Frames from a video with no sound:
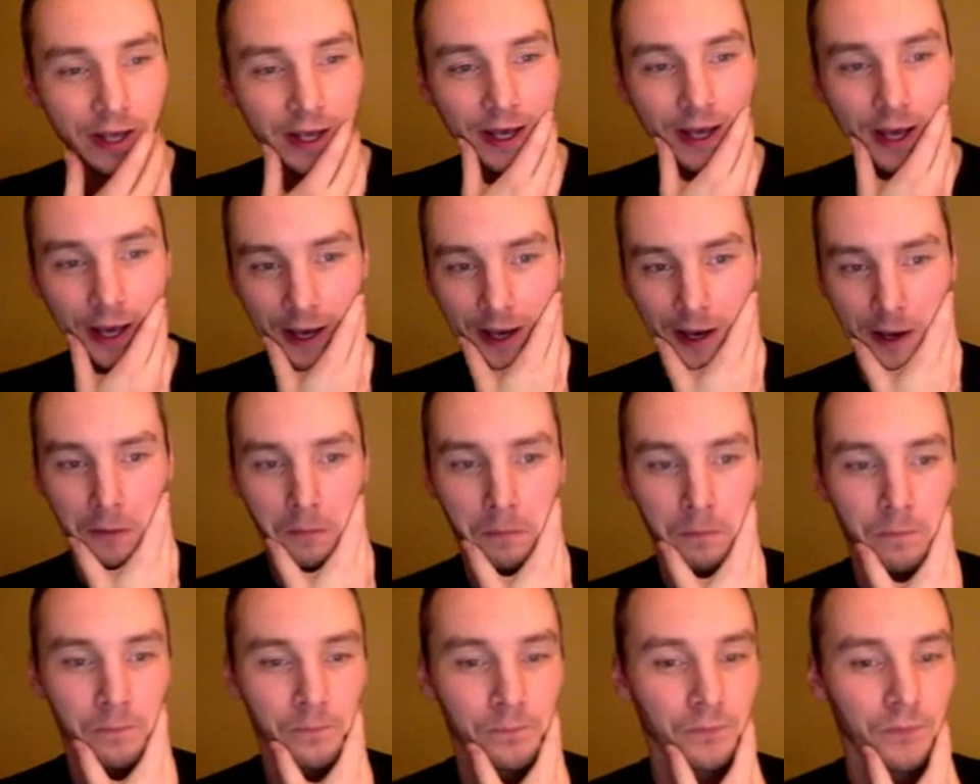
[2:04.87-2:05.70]

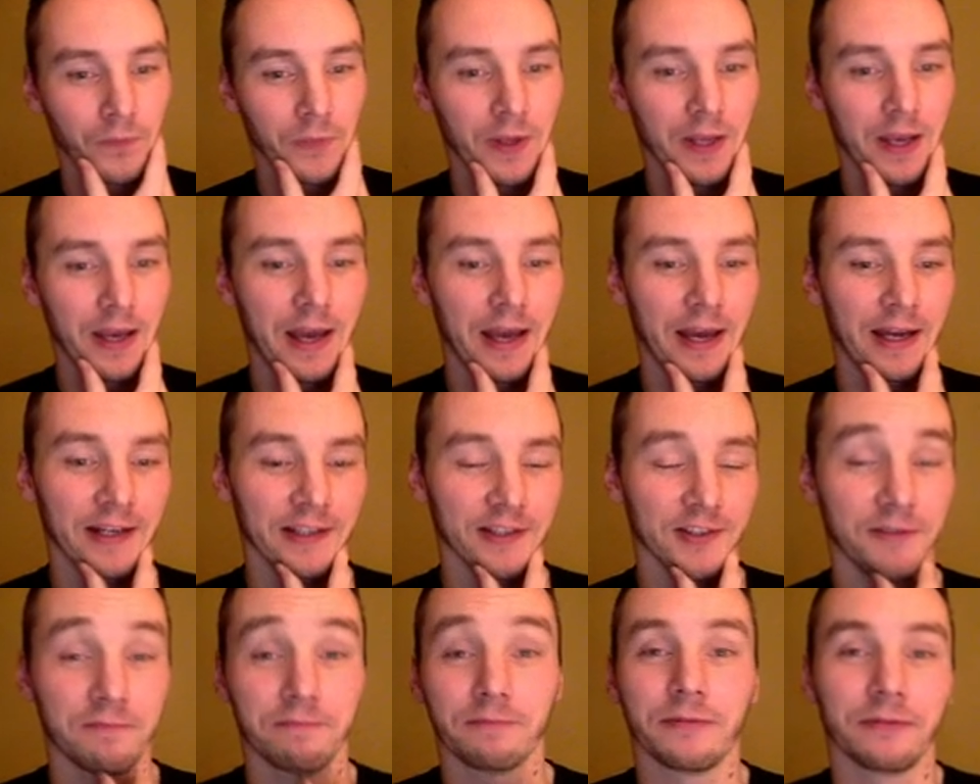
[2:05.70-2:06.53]
Um, and
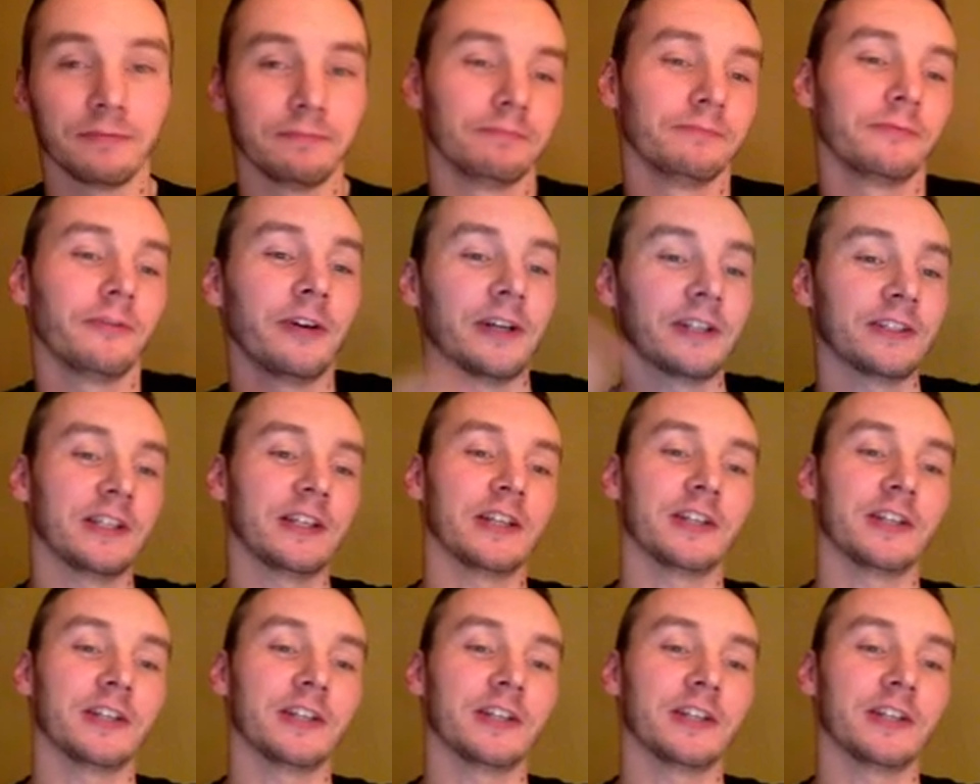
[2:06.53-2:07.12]
it's, for fuck's sake, a